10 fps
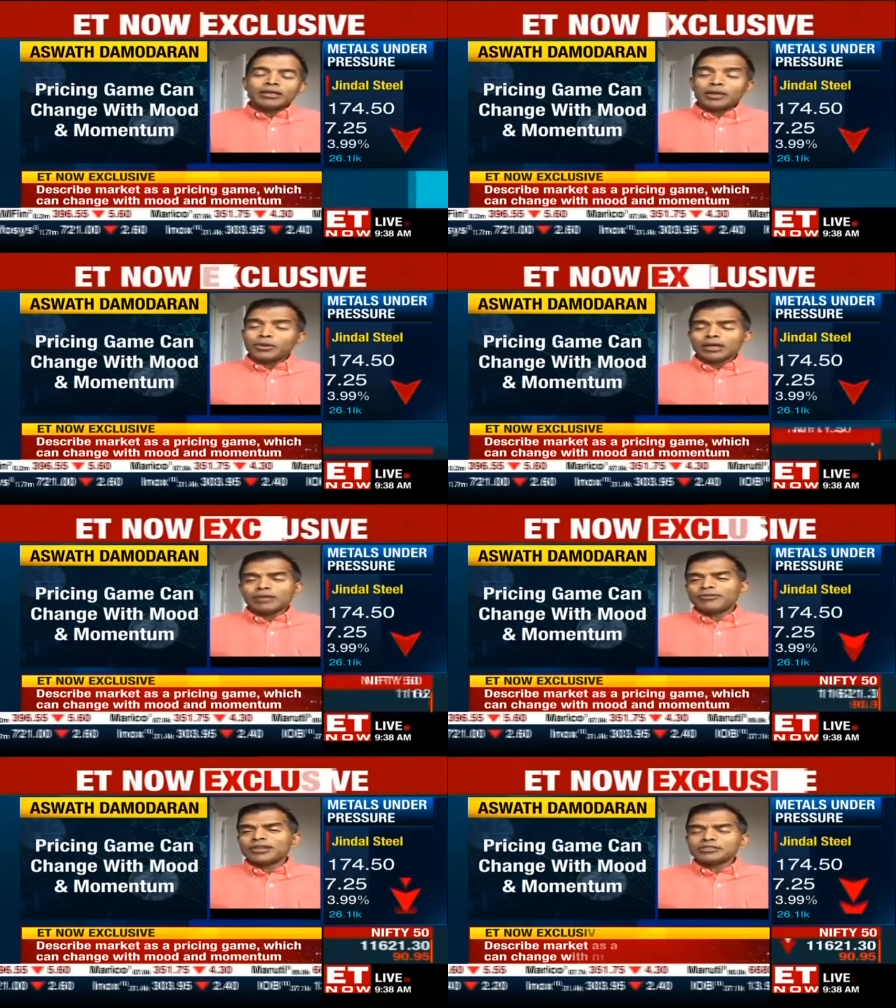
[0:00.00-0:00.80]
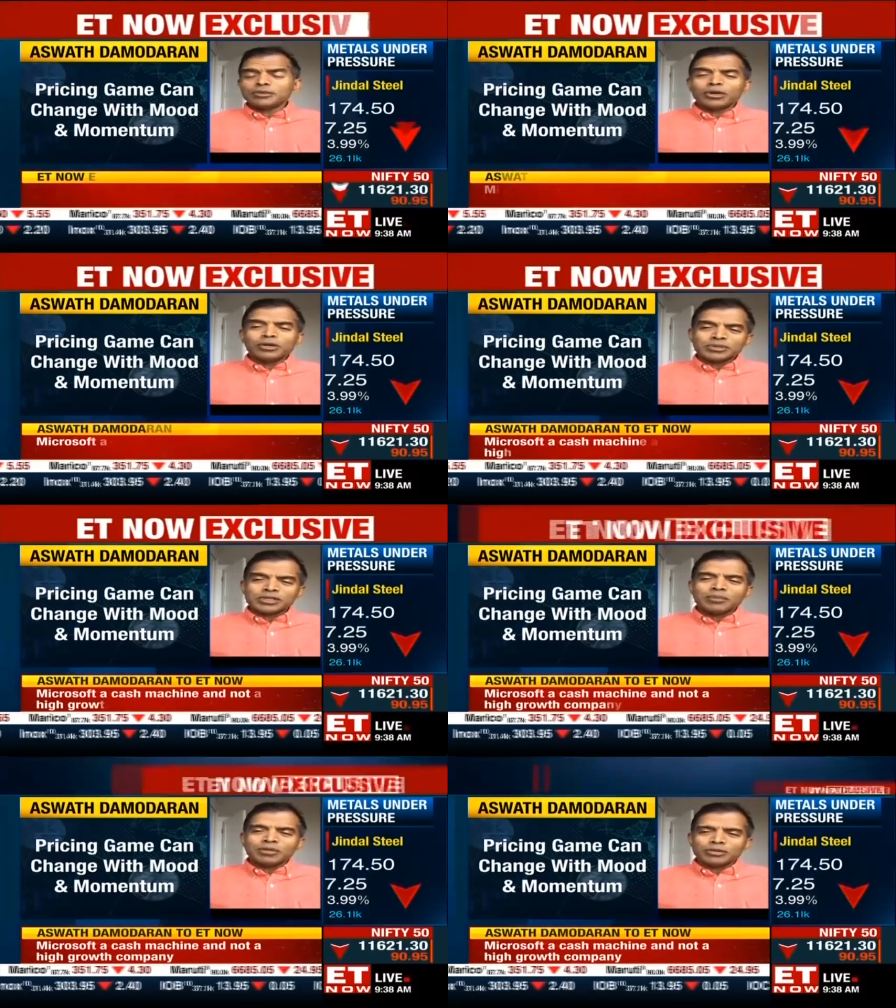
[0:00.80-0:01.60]
they were convinced the world
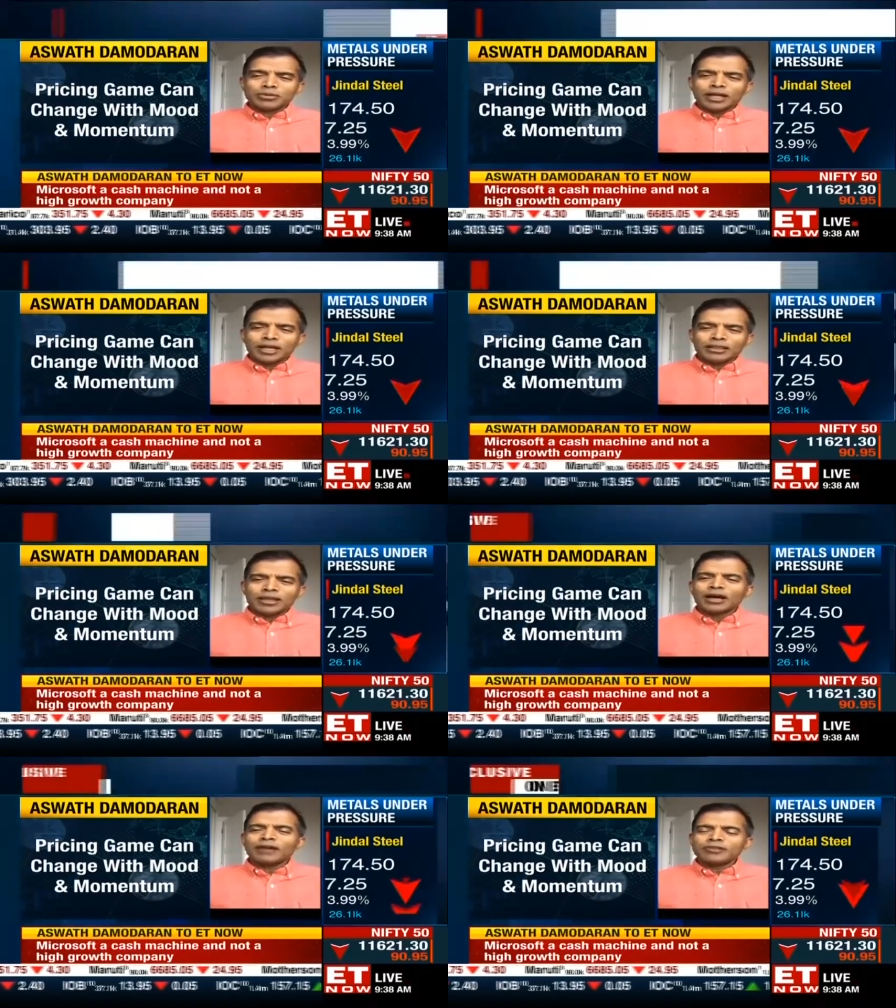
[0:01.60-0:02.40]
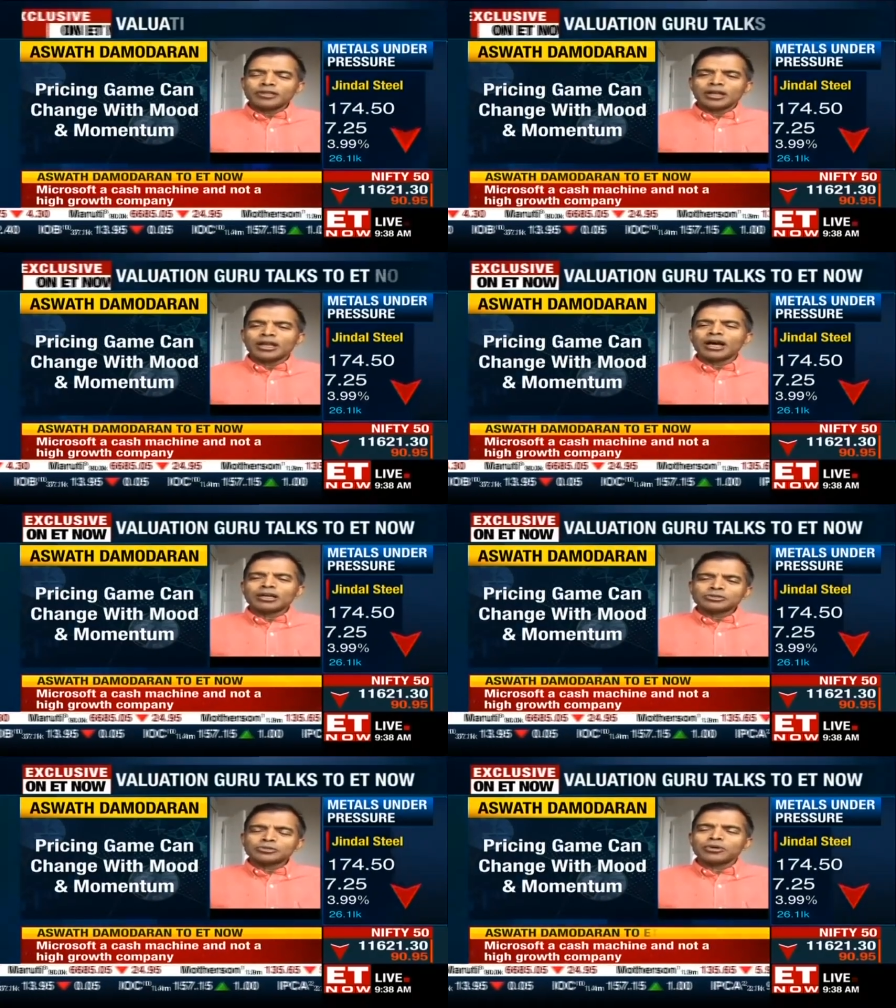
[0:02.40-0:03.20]
was coming to an end, that after the
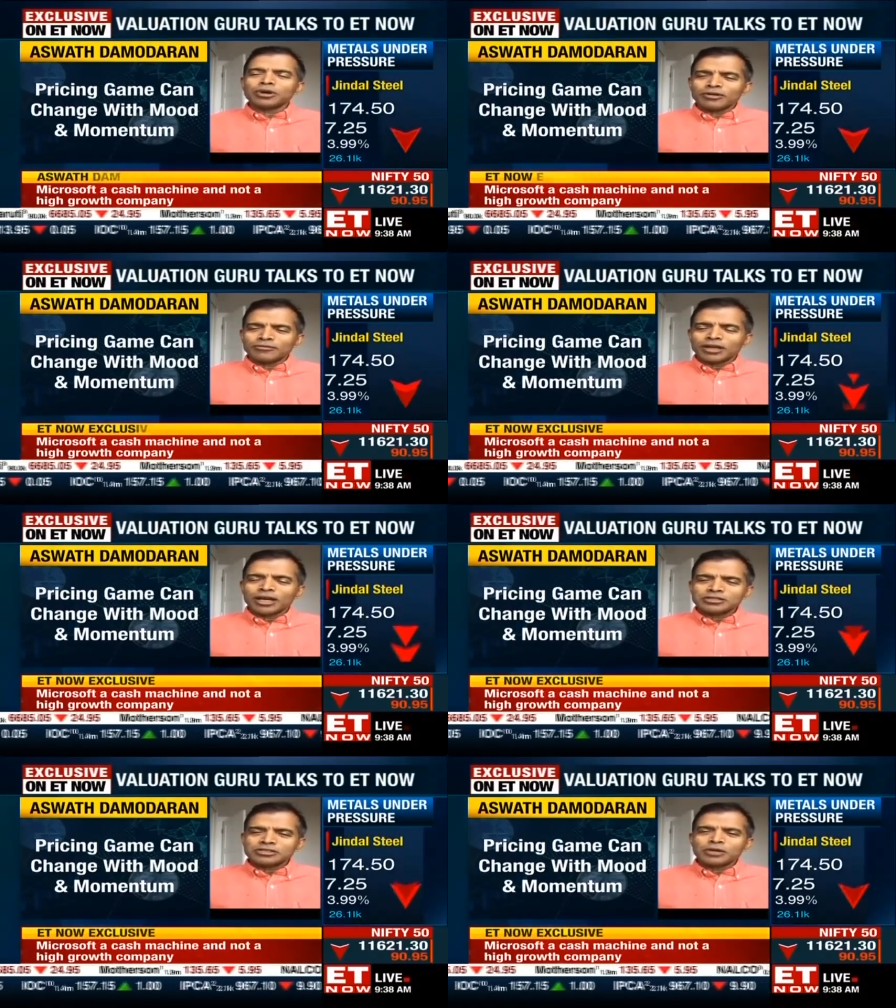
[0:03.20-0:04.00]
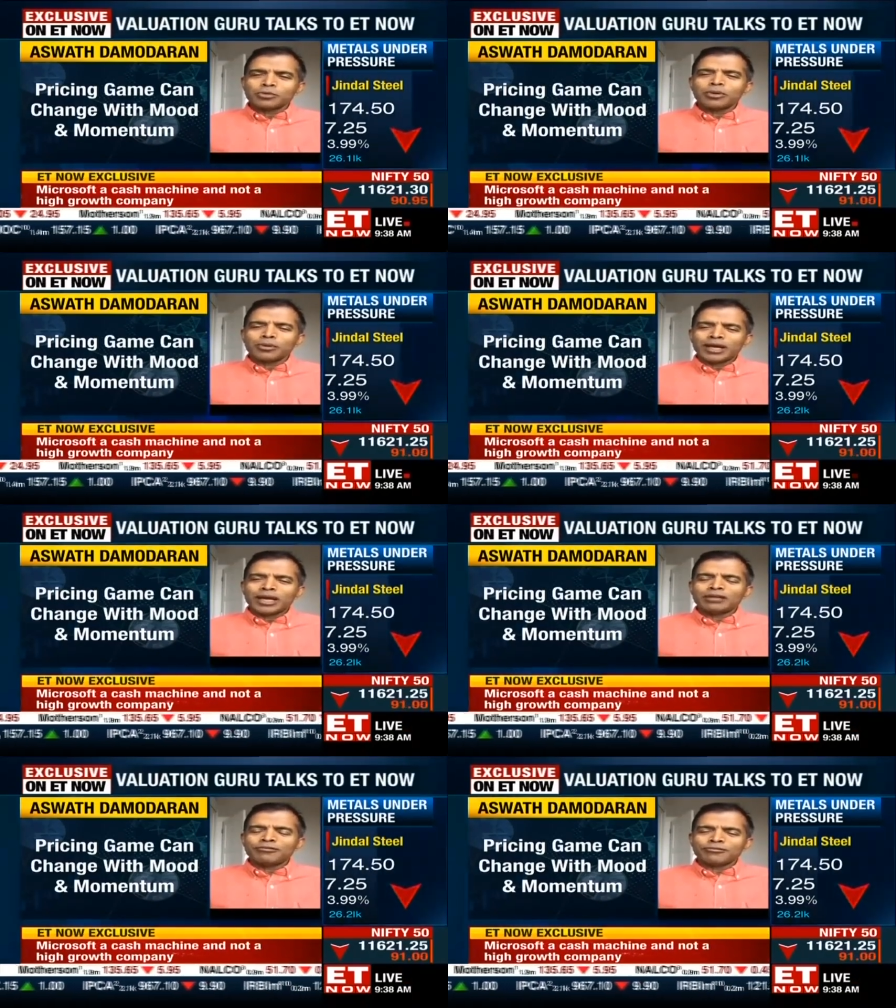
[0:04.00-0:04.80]
last quarter of last year, we were
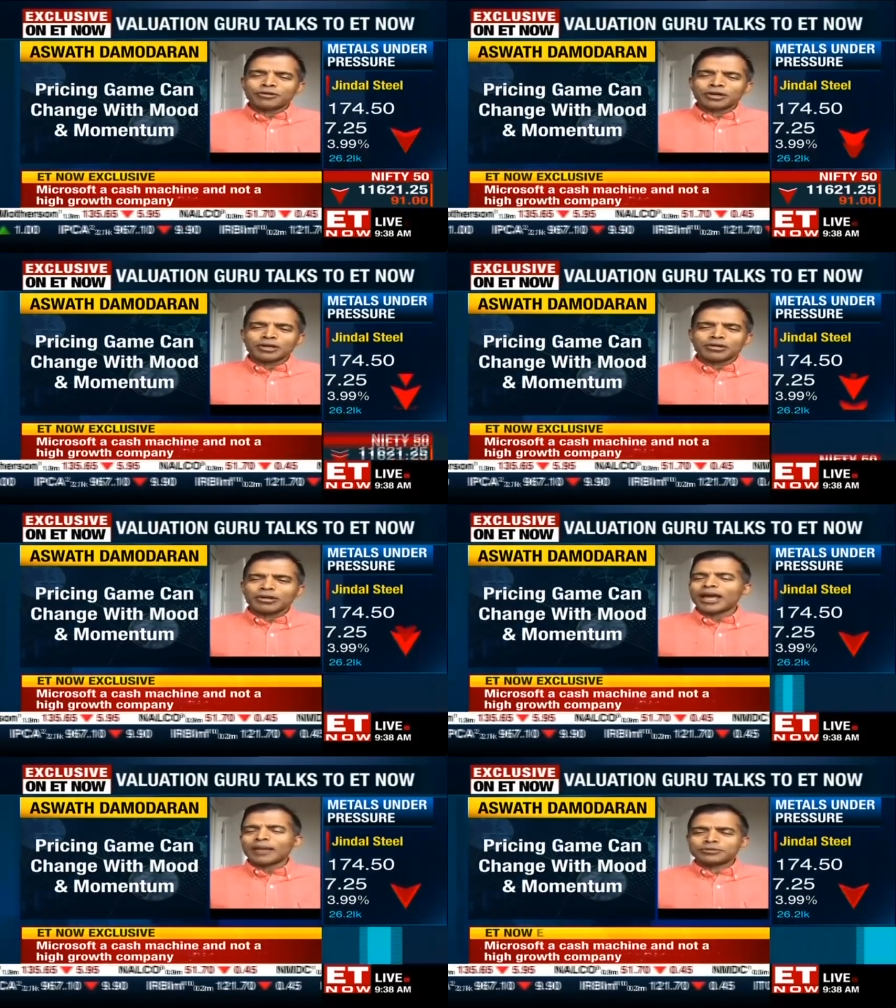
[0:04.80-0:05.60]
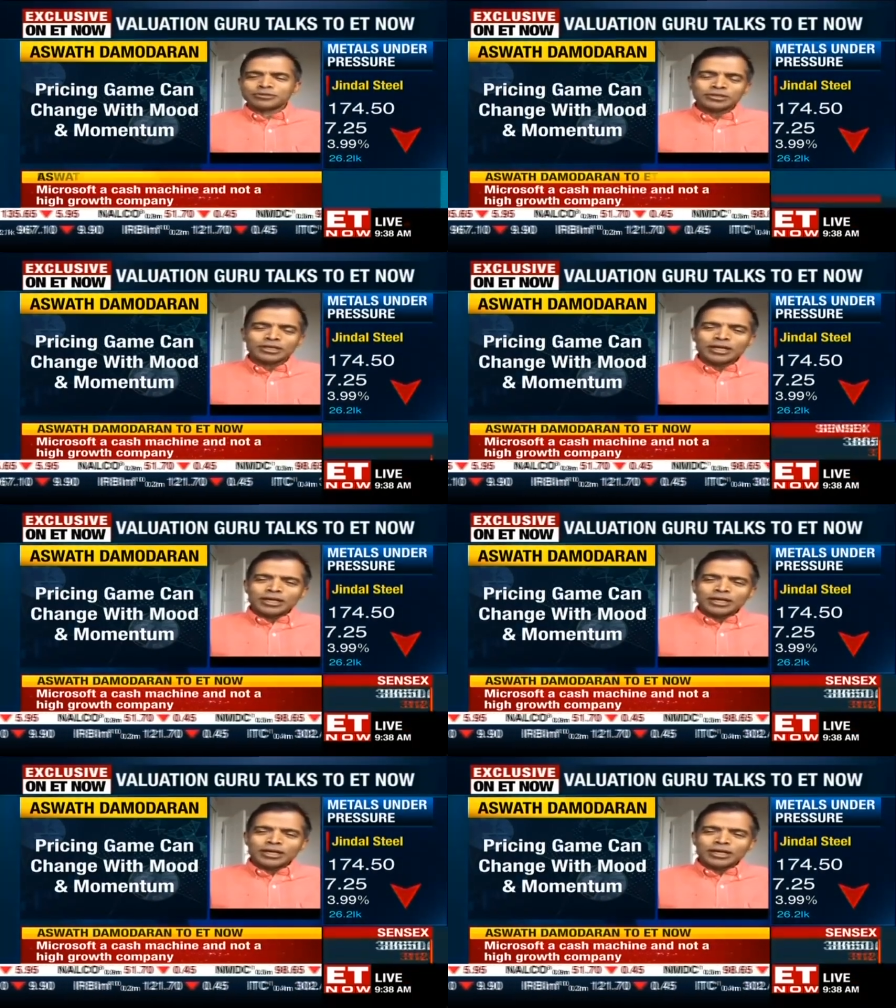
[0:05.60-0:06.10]
headed for a collapse.